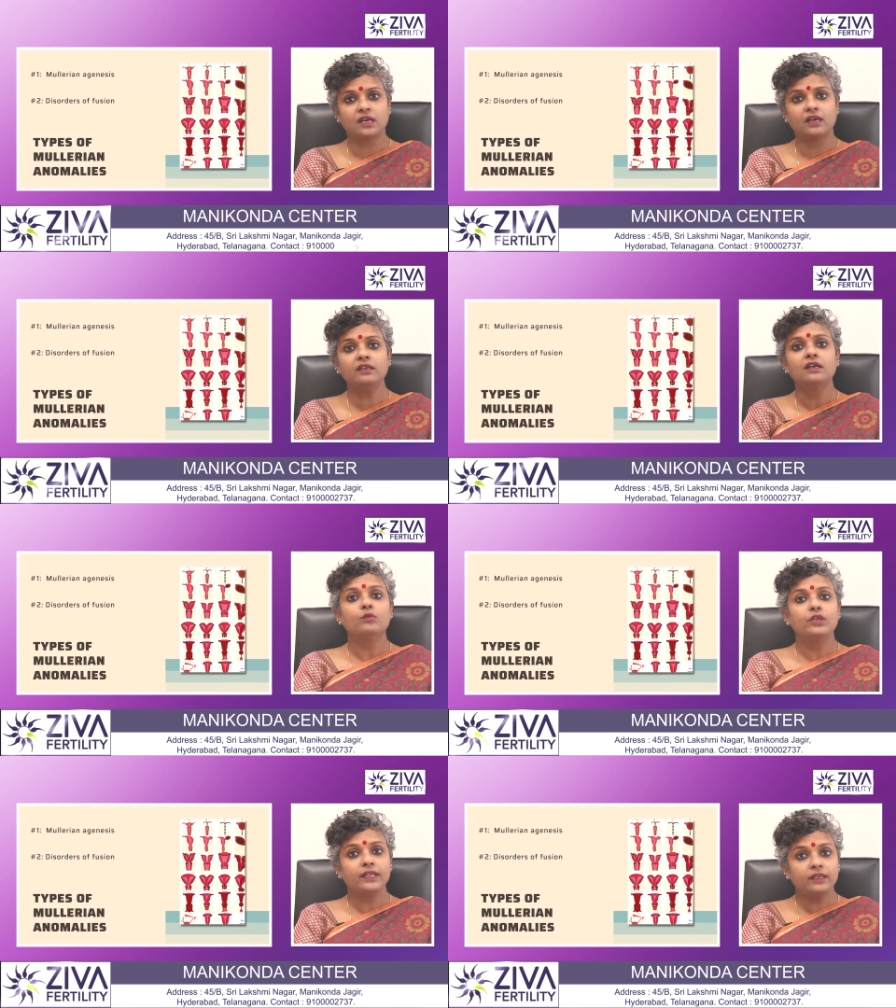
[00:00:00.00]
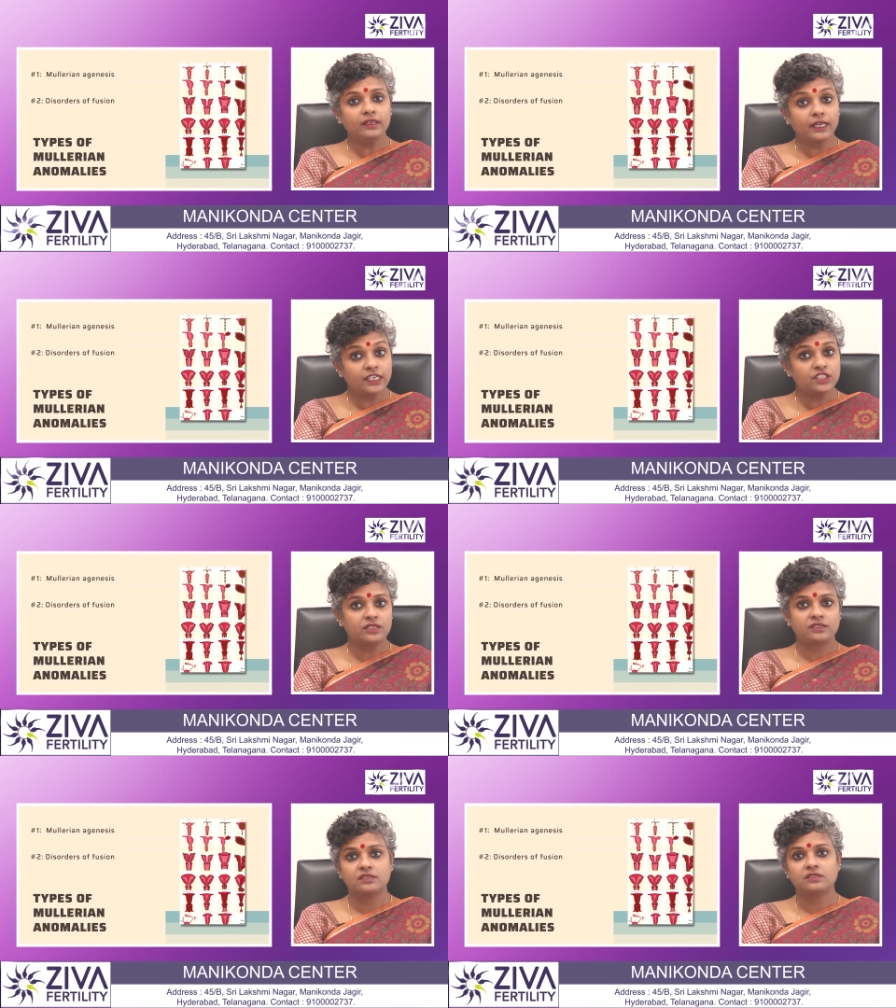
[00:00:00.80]
are Mullerian
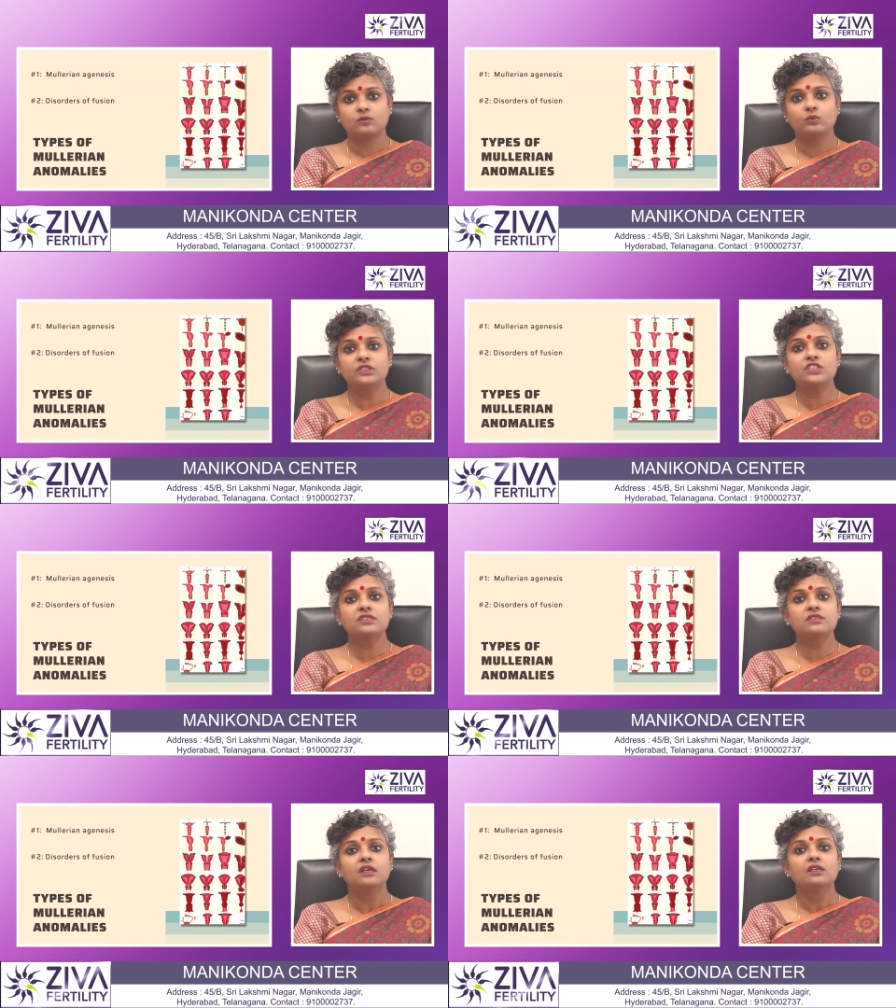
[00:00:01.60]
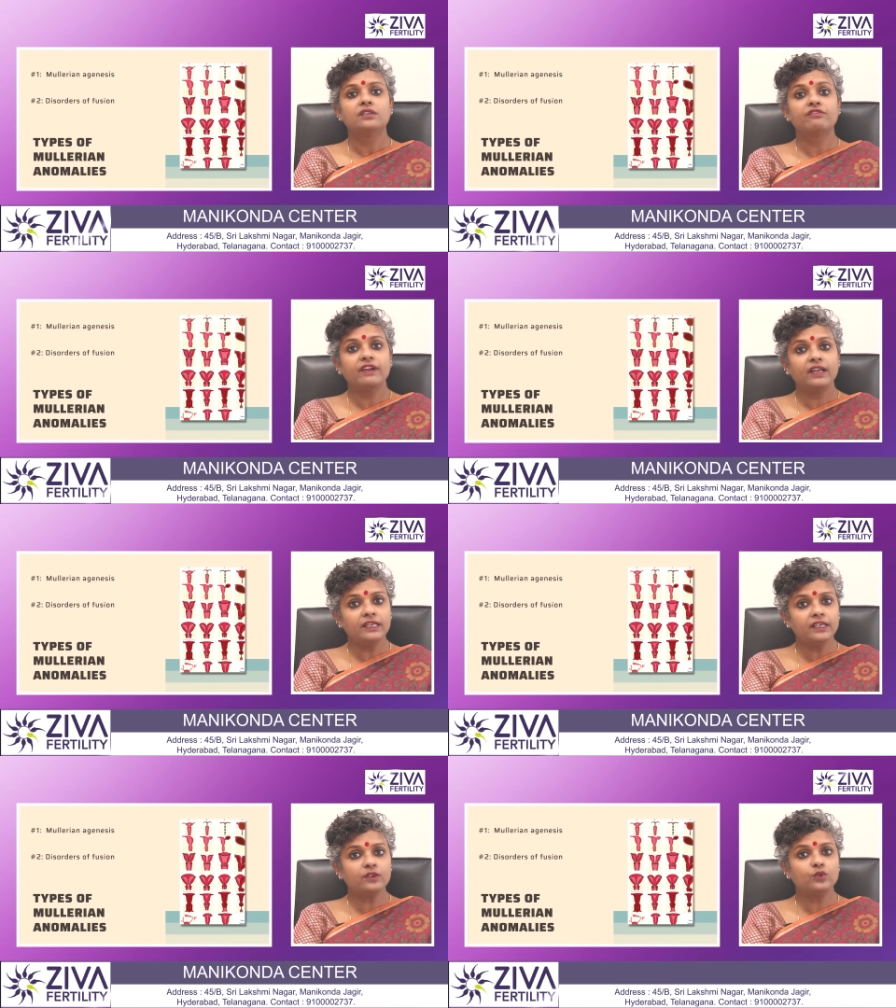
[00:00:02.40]
agenesis, which is the
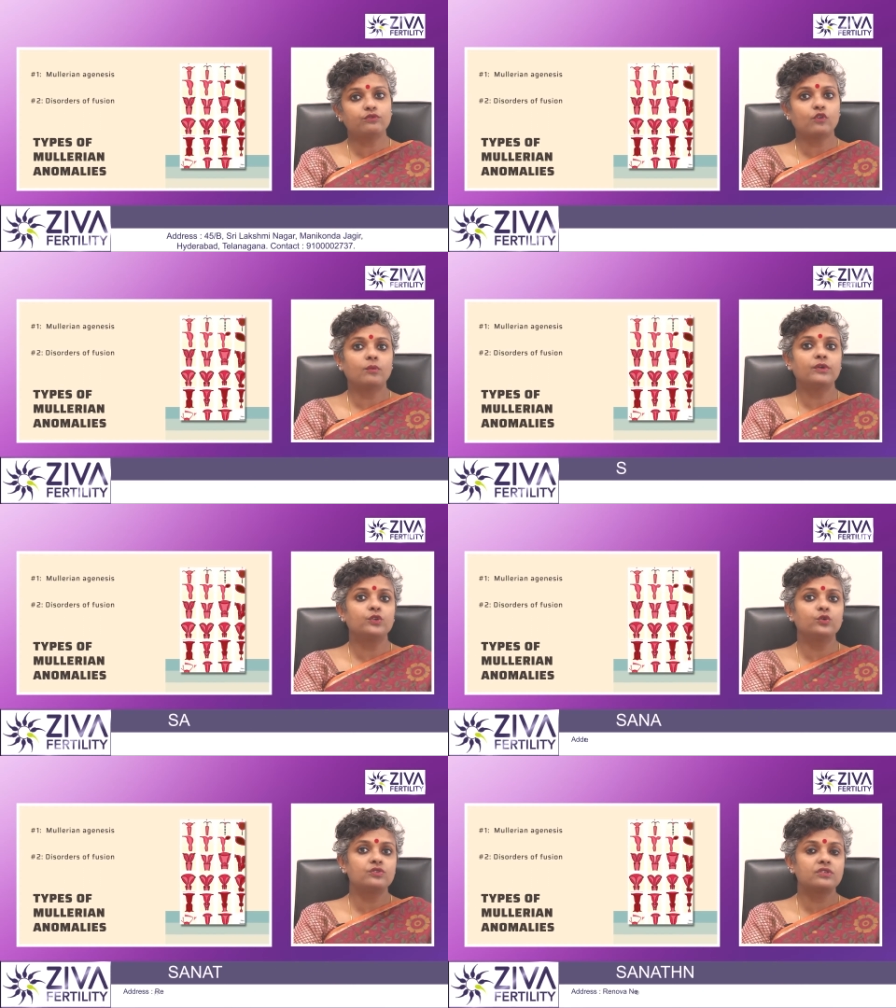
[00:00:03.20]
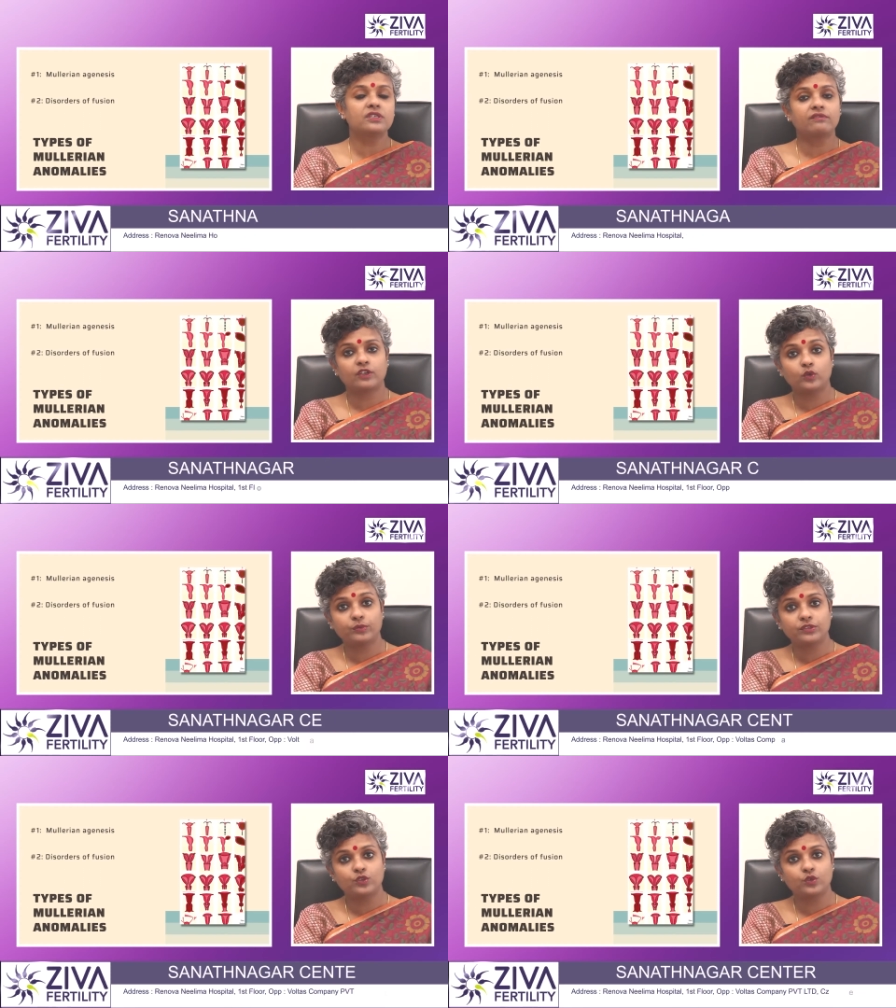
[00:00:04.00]
failure to form a uterus and
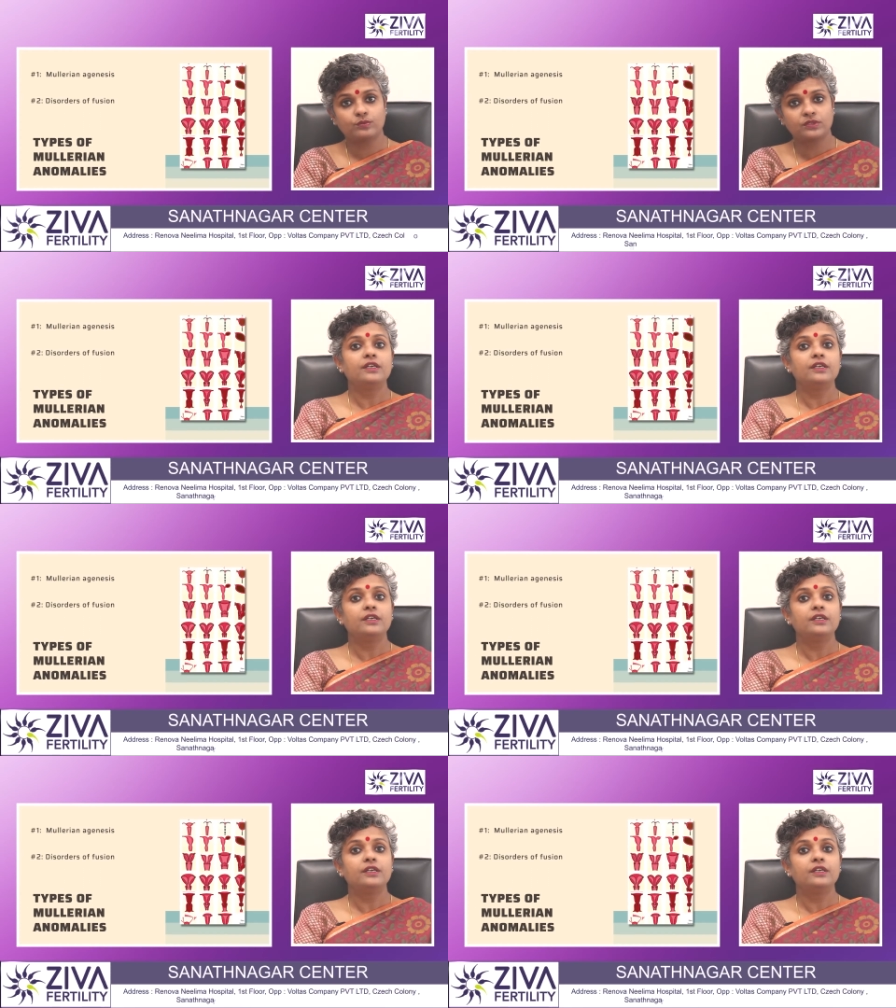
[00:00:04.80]
fallopian tubes,